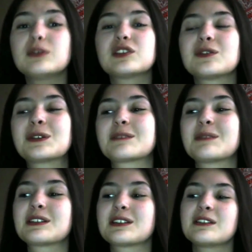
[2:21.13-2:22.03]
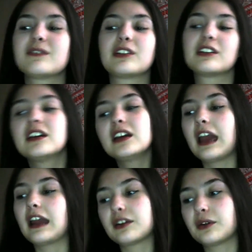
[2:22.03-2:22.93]
was so expensive and
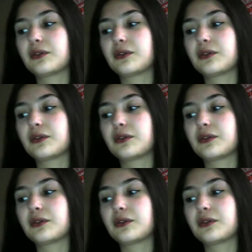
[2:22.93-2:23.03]
had to go